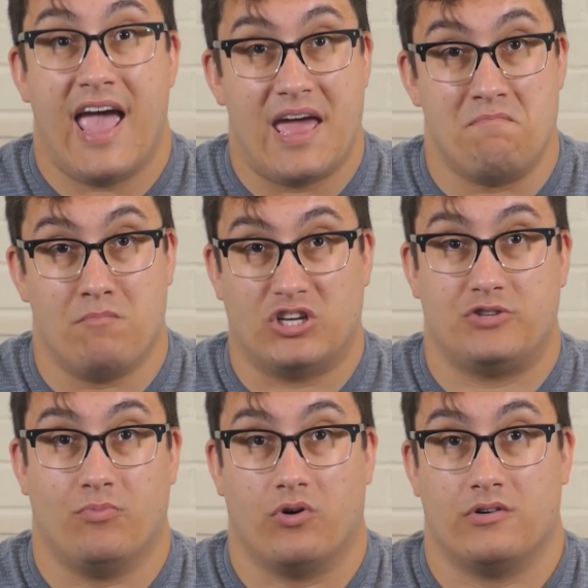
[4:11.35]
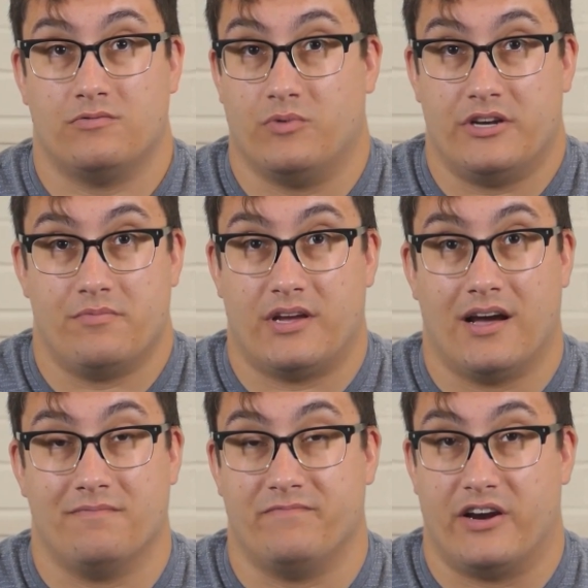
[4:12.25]
and much more when you
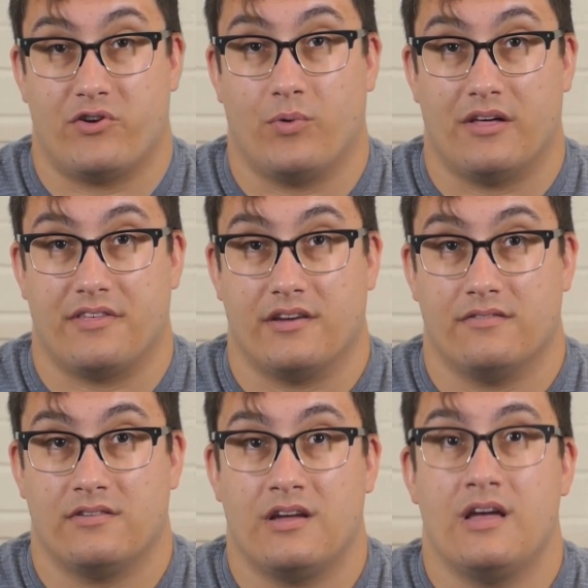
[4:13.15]
become very wealthy.